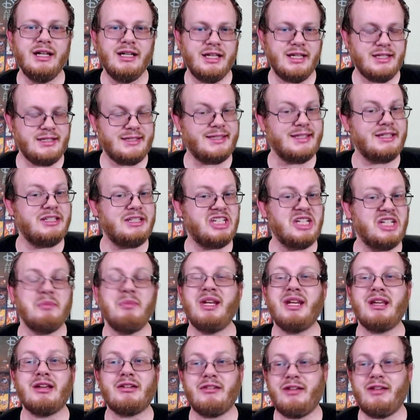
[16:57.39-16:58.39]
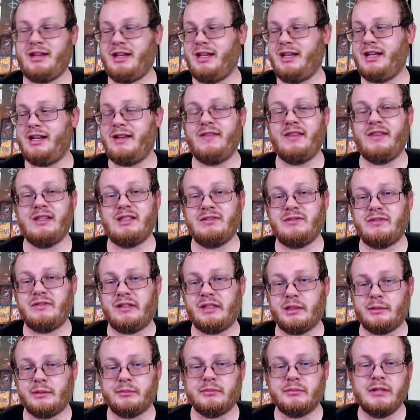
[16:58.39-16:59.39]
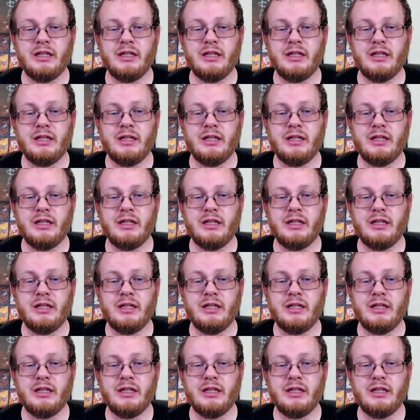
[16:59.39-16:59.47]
He's the Jiminy Cricket of this film.